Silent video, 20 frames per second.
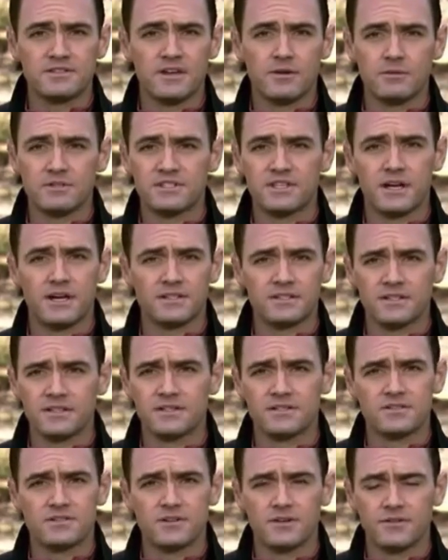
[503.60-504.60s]
that Wisconsin
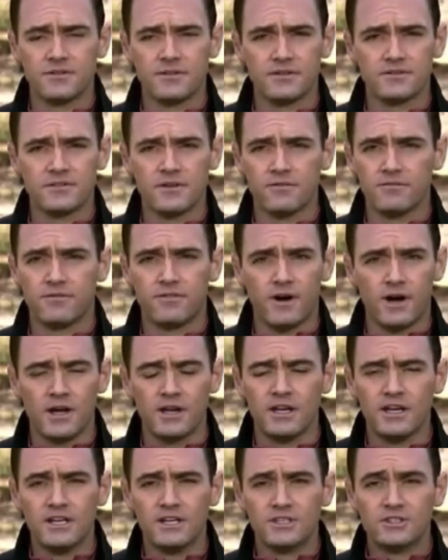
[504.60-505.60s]
conservatives have fought
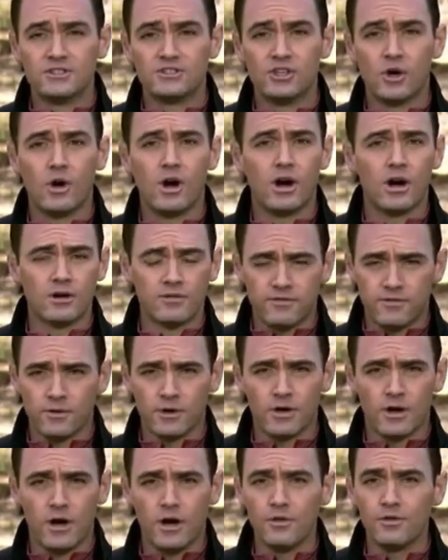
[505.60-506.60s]
so hard for.
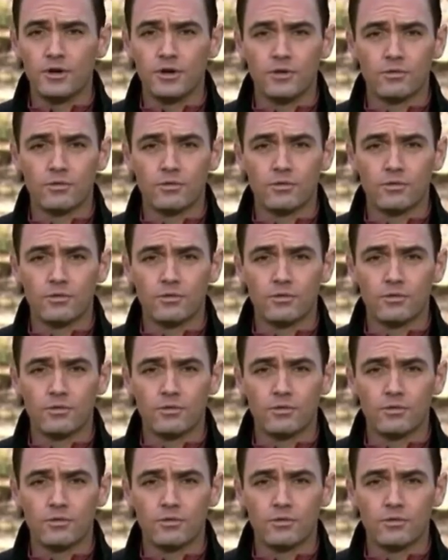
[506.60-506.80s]
All the